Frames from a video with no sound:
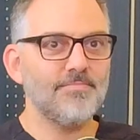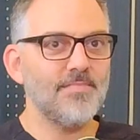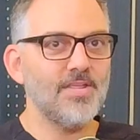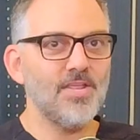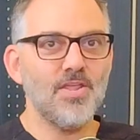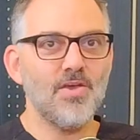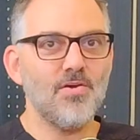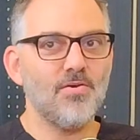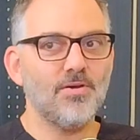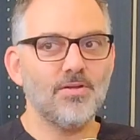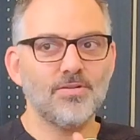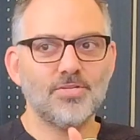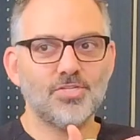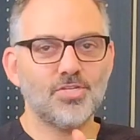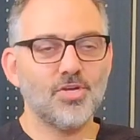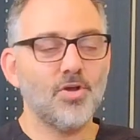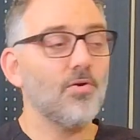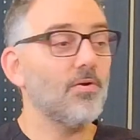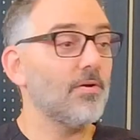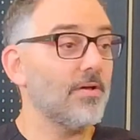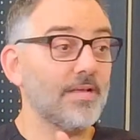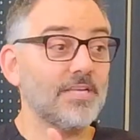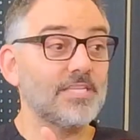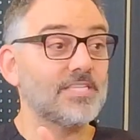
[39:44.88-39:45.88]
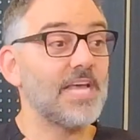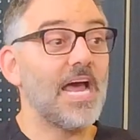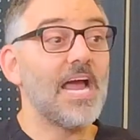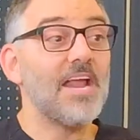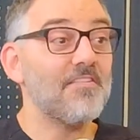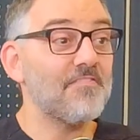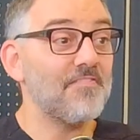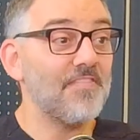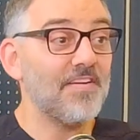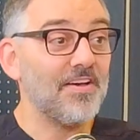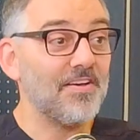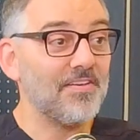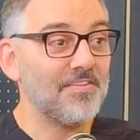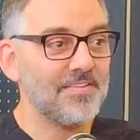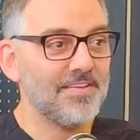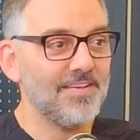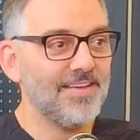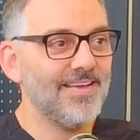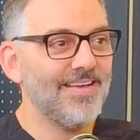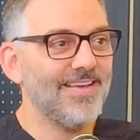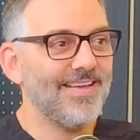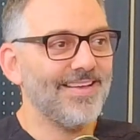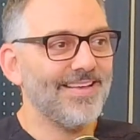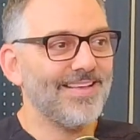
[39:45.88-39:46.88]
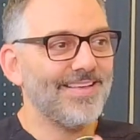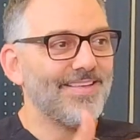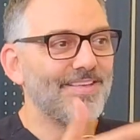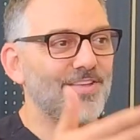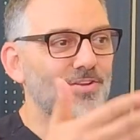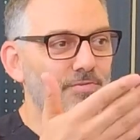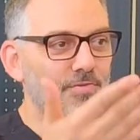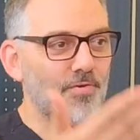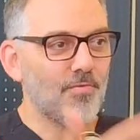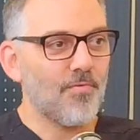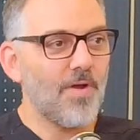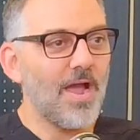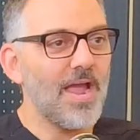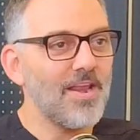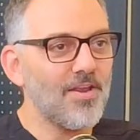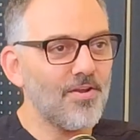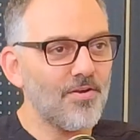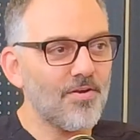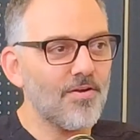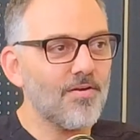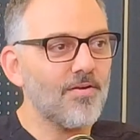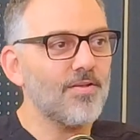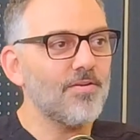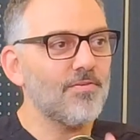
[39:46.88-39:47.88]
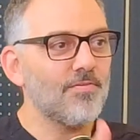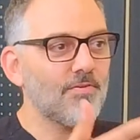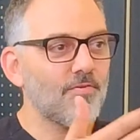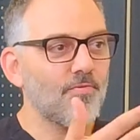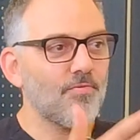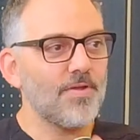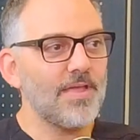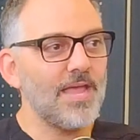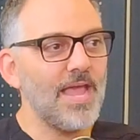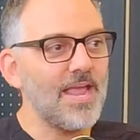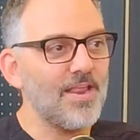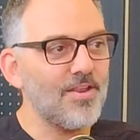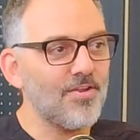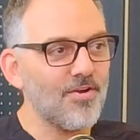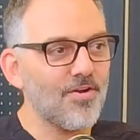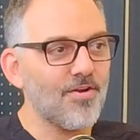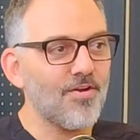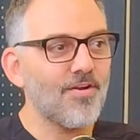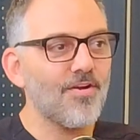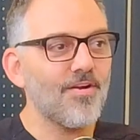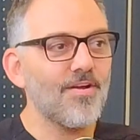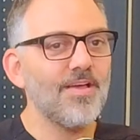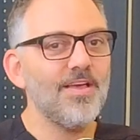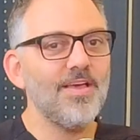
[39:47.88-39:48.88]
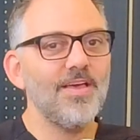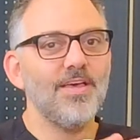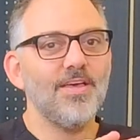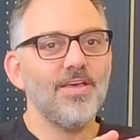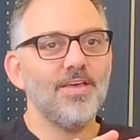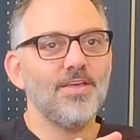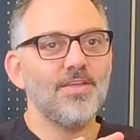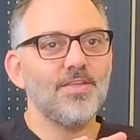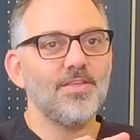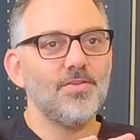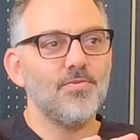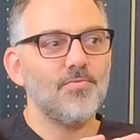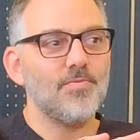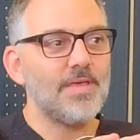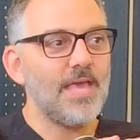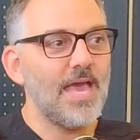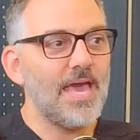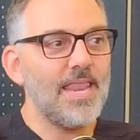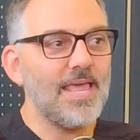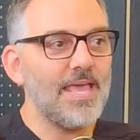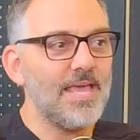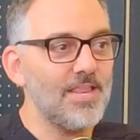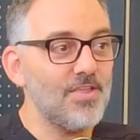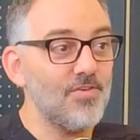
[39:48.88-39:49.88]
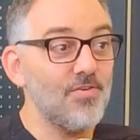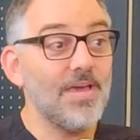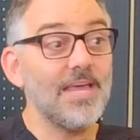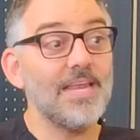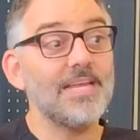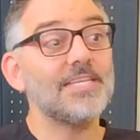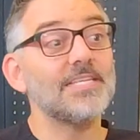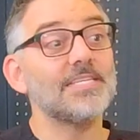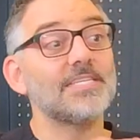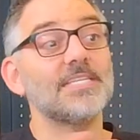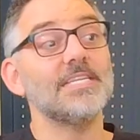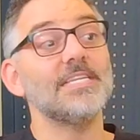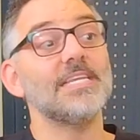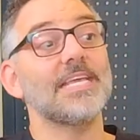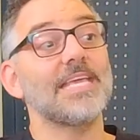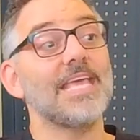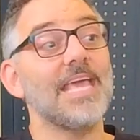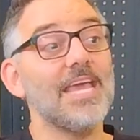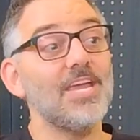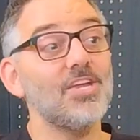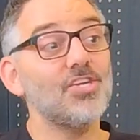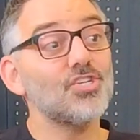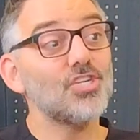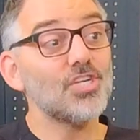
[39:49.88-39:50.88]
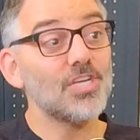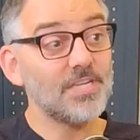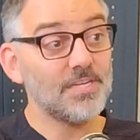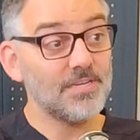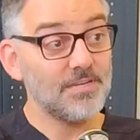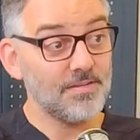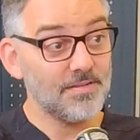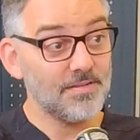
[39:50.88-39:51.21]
a show like Seinfeld. You're the writer, you're the creator, you get it to syndication,